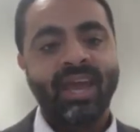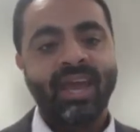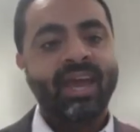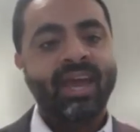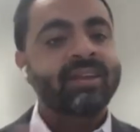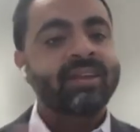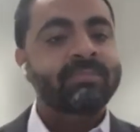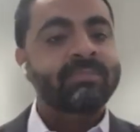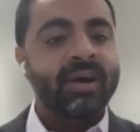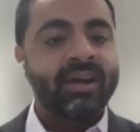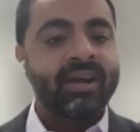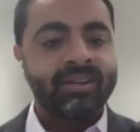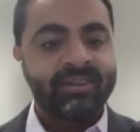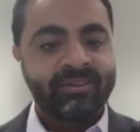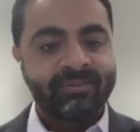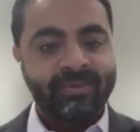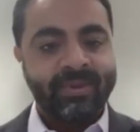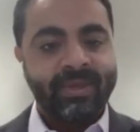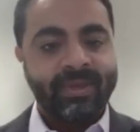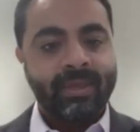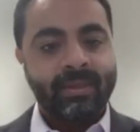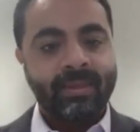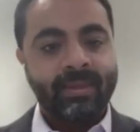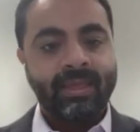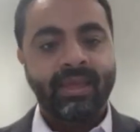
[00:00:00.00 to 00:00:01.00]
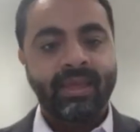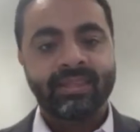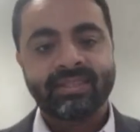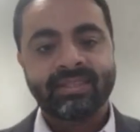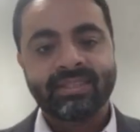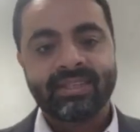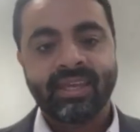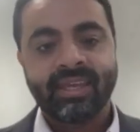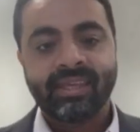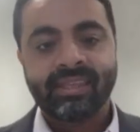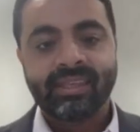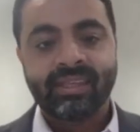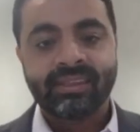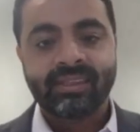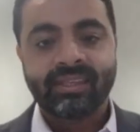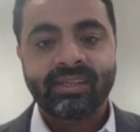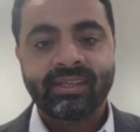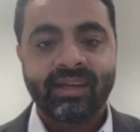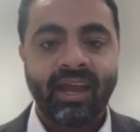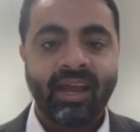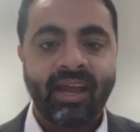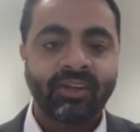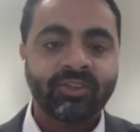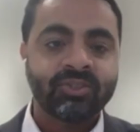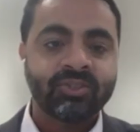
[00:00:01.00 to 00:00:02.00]
and Mandvi, and say that
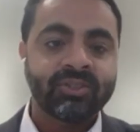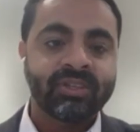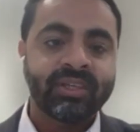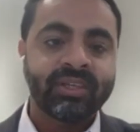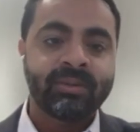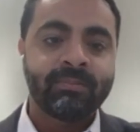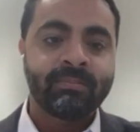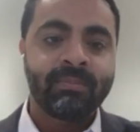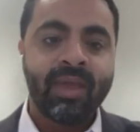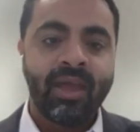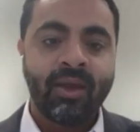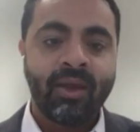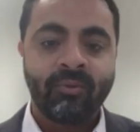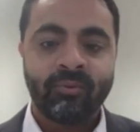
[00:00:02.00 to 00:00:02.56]
they're actually,